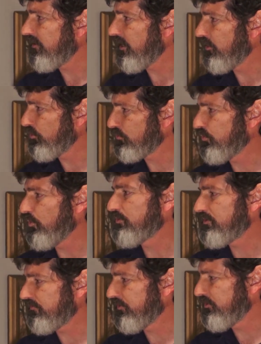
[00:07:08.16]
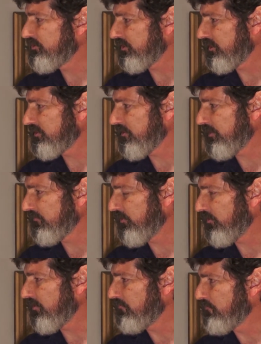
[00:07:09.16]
look towards the future. There's something very